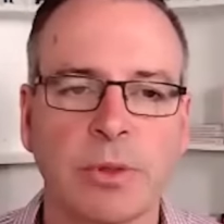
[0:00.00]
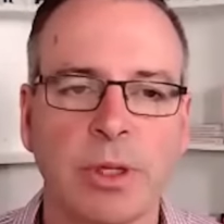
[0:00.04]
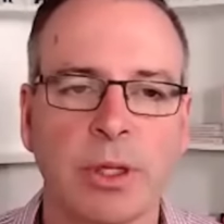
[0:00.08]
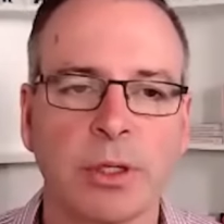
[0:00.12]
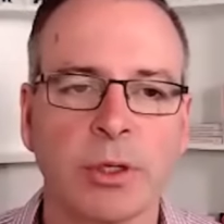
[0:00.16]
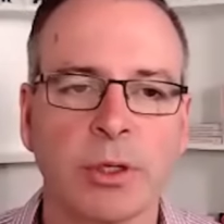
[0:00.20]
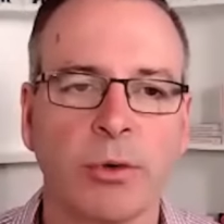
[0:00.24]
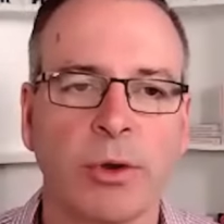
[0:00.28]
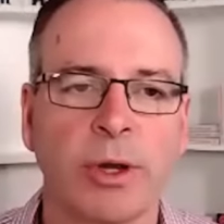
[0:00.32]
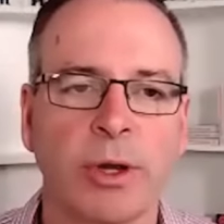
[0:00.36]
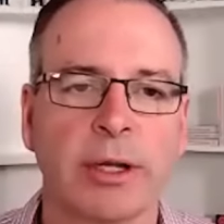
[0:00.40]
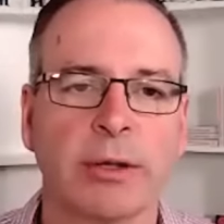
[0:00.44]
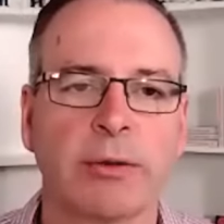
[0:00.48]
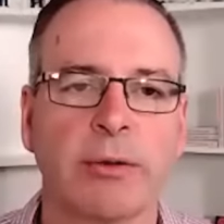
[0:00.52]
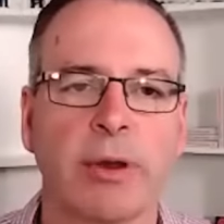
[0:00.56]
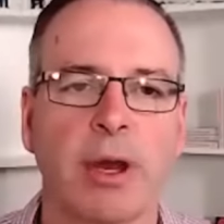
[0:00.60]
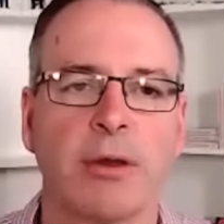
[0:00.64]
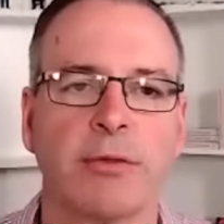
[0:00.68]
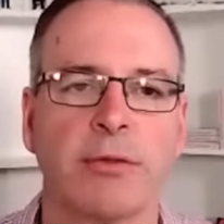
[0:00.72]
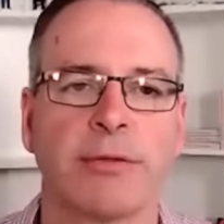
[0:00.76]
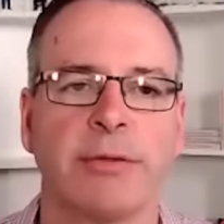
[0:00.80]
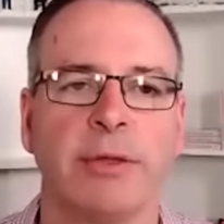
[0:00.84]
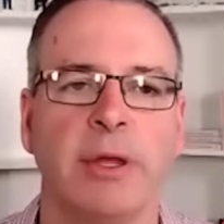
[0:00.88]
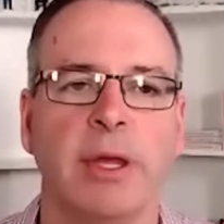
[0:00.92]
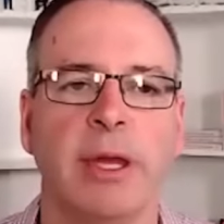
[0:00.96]
Credit
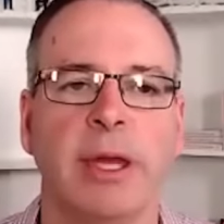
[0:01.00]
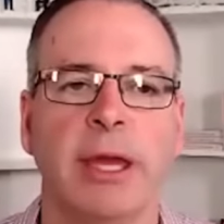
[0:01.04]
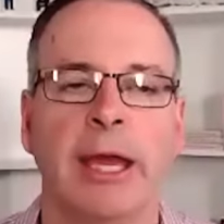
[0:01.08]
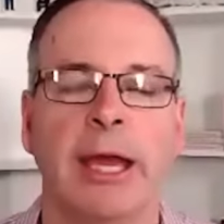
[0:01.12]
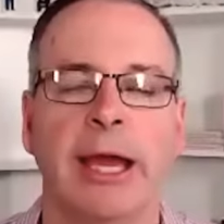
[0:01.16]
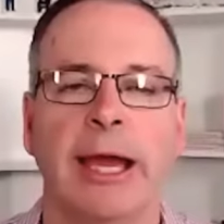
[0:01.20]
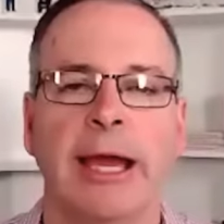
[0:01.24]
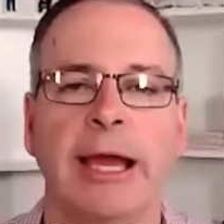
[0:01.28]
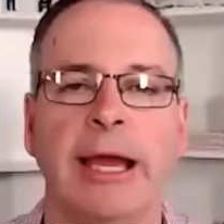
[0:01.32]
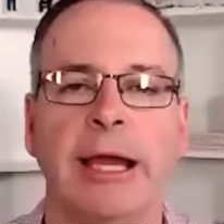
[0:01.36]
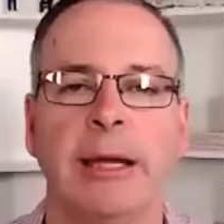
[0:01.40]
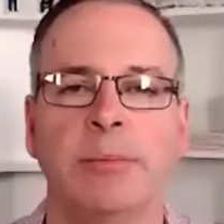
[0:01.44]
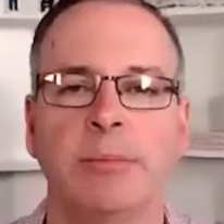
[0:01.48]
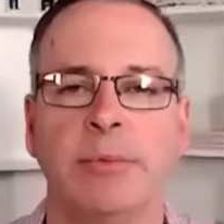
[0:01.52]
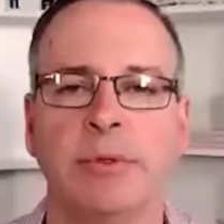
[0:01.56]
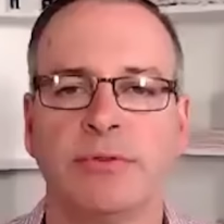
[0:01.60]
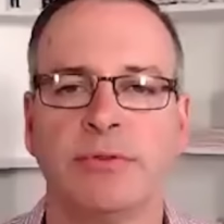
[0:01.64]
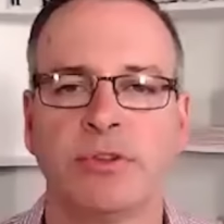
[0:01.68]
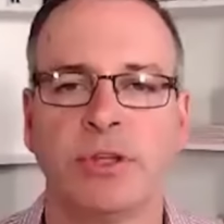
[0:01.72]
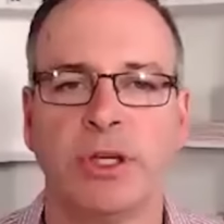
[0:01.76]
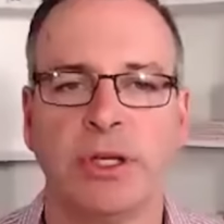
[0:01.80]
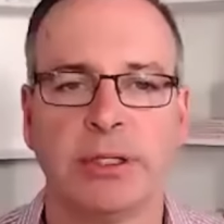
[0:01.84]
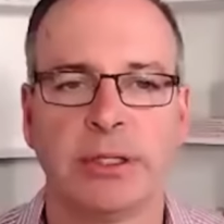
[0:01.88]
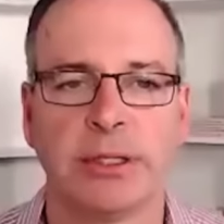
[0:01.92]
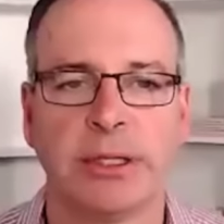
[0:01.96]
growth, we've
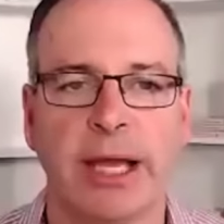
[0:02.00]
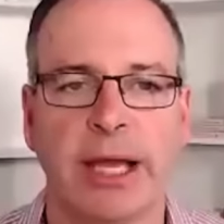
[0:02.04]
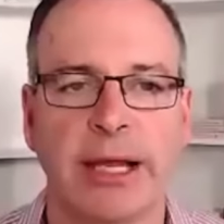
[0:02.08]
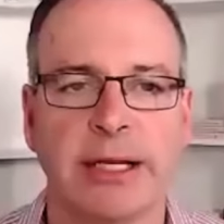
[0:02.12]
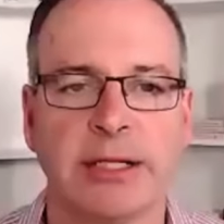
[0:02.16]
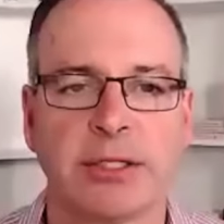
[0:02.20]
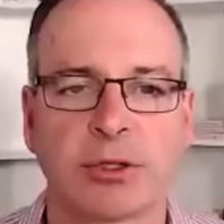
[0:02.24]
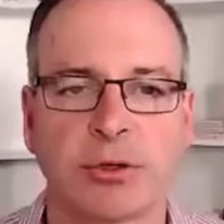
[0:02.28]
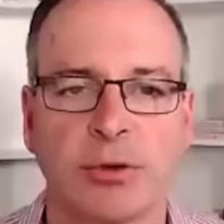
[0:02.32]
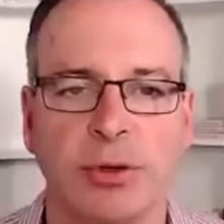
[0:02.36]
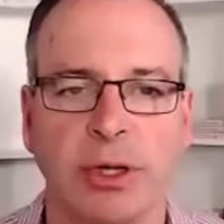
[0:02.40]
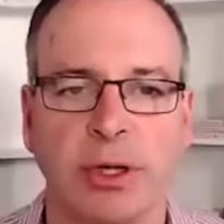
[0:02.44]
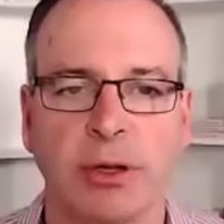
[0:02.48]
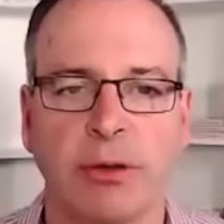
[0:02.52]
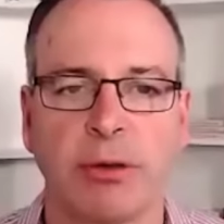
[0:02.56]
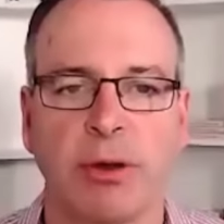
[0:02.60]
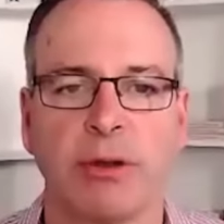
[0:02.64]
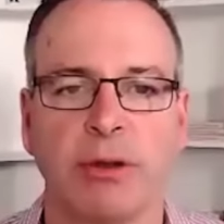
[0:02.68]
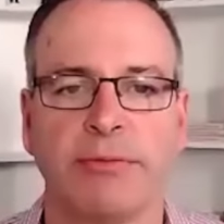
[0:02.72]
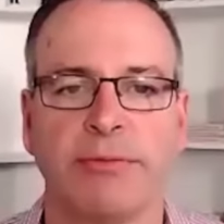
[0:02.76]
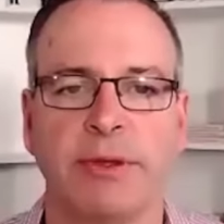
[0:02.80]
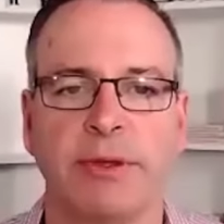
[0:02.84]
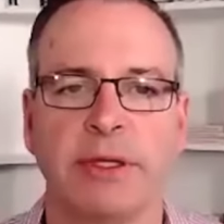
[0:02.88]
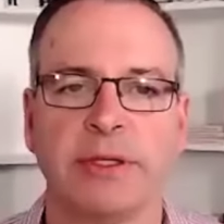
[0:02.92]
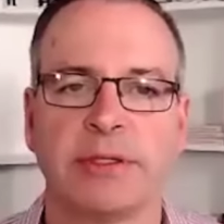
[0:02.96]
seen the latest credit
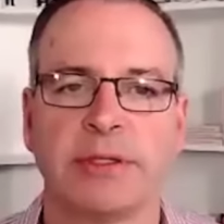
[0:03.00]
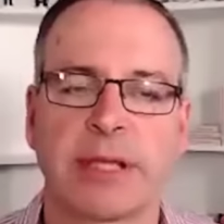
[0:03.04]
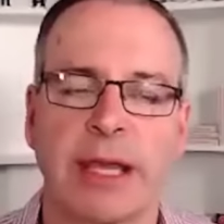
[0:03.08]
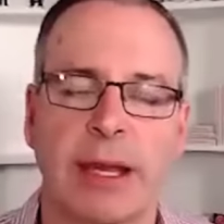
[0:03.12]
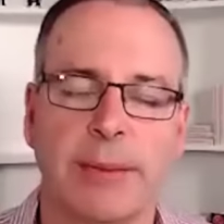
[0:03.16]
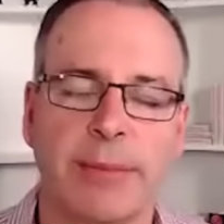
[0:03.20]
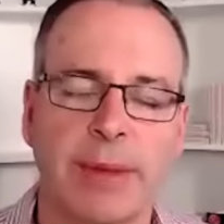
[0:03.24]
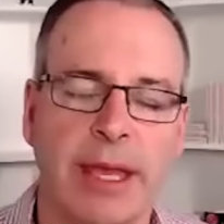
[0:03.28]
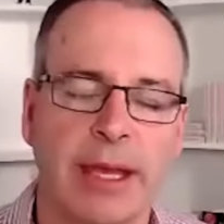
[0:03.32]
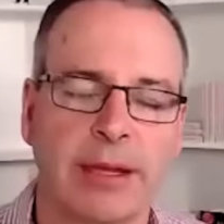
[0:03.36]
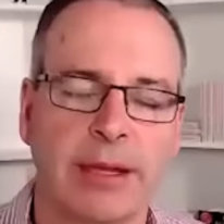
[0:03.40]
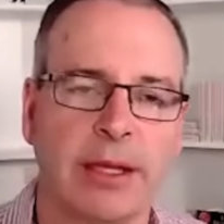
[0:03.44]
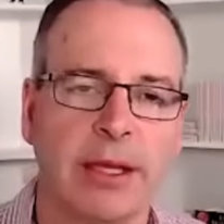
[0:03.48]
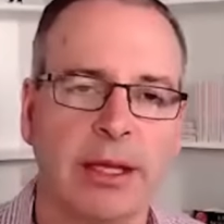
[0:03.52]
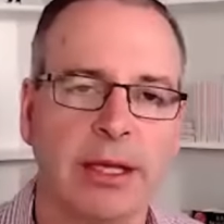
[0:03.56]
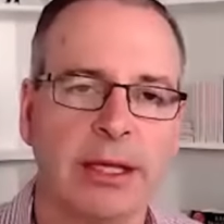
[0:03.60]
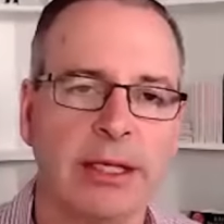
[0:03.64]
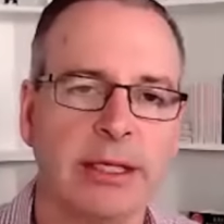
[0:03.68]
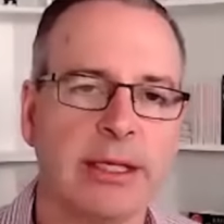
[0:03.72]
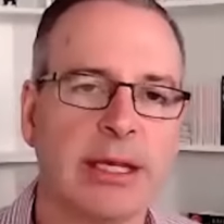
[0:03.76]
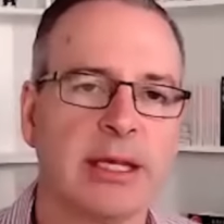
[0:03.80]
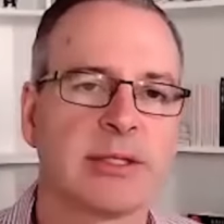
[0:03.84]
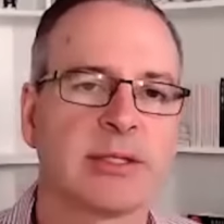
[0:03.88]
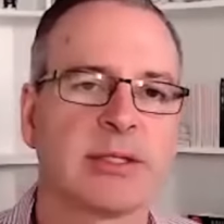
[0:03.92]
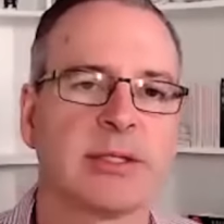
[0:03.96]
growth figures come out
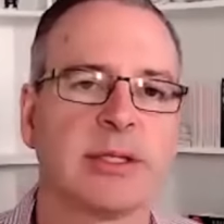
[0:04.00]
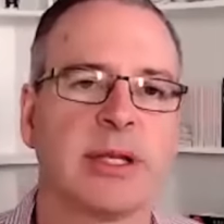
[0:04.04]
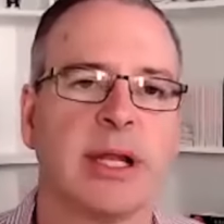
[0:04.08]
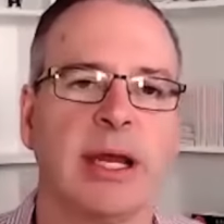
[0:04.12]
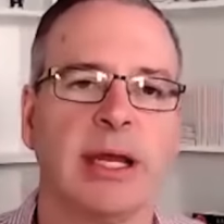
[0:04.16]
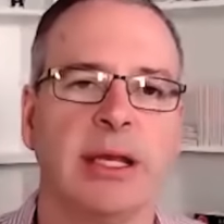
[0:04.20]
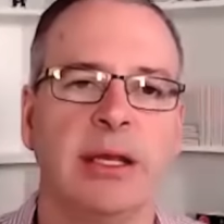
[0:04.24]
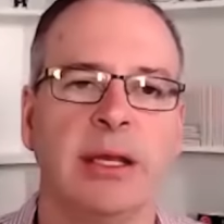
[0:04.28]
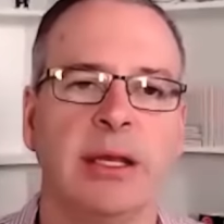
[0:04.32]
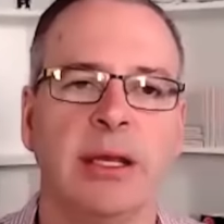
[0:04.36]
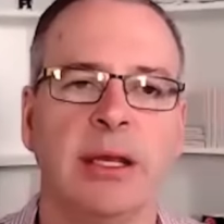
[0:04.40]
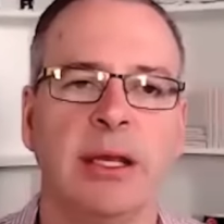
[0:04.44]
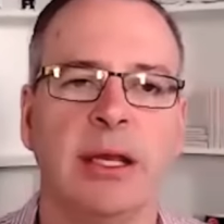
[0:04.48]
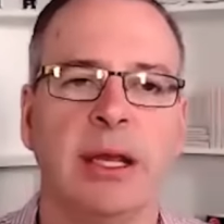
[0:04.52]
yesterday.